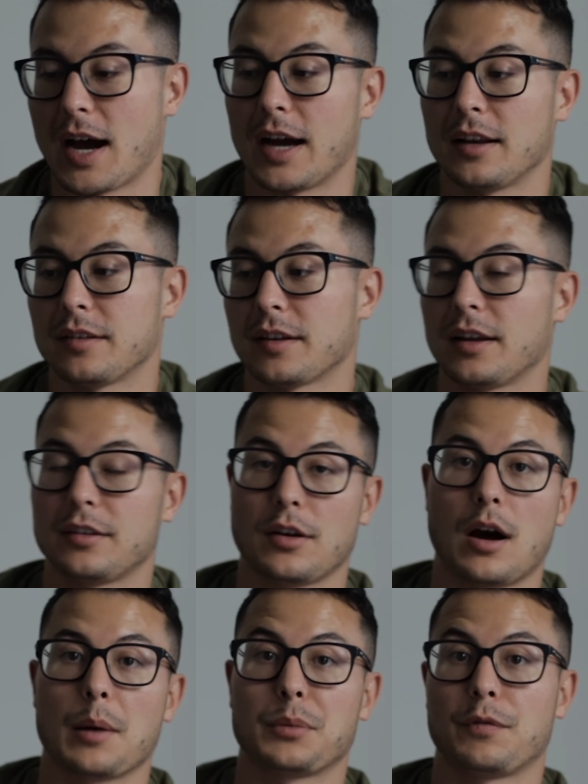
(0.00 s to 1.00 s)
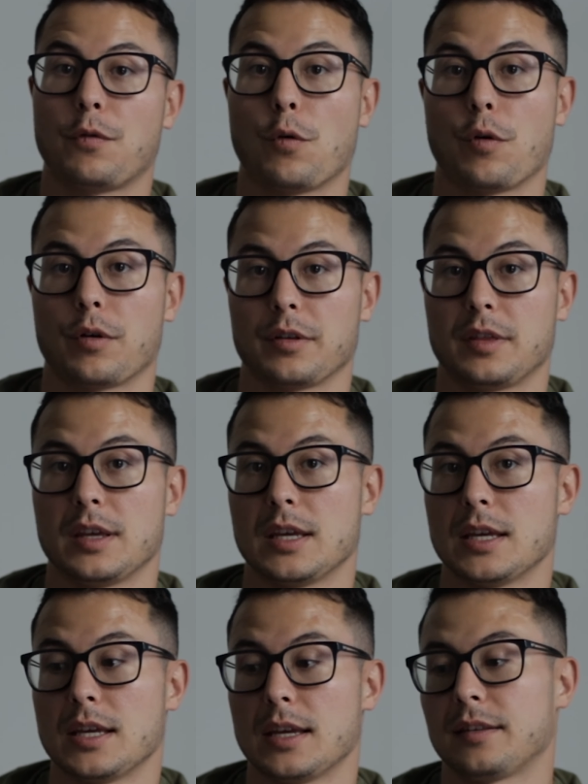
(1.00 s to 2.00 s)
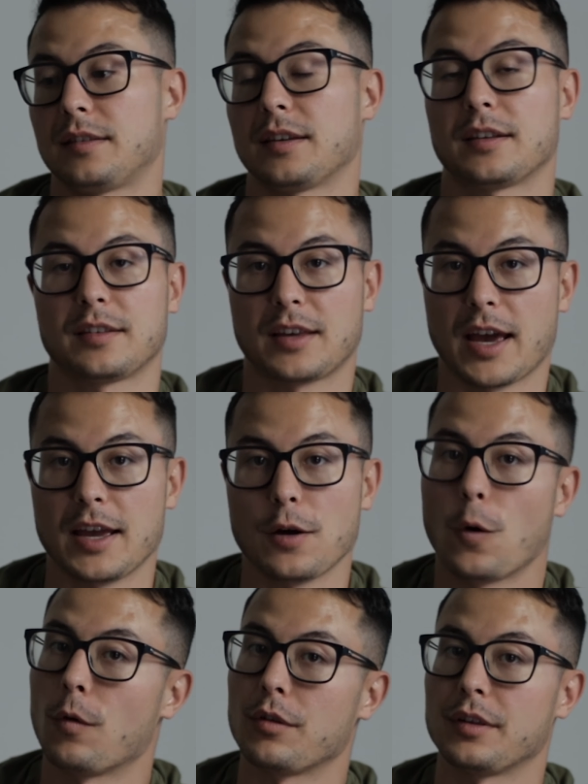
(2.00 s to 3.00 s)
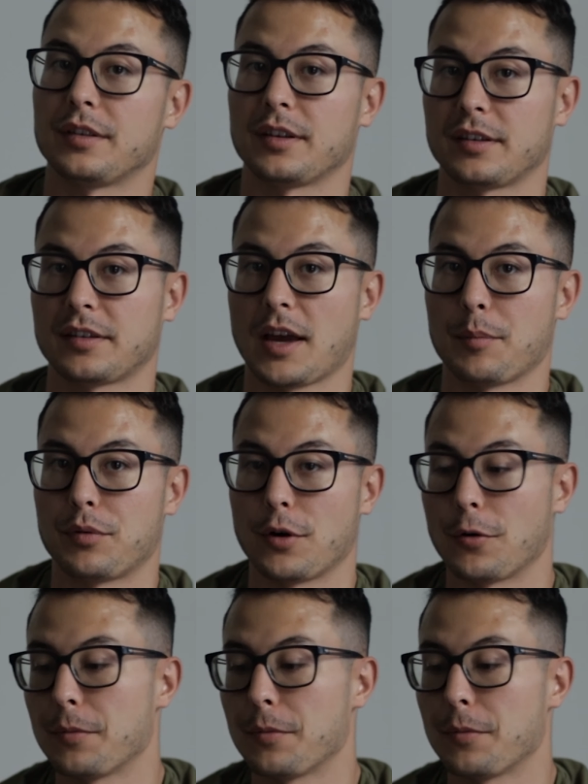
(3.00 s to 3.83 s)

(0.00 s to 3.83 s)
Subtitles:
I decided to opt for the 6K over the 6K Pro.